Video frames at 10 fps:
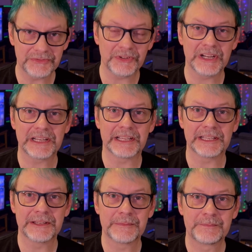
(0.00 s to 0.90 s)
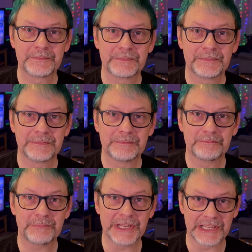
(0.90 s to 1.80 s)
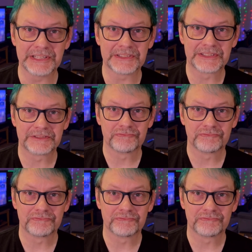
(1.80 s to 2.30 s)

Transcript: Friday, because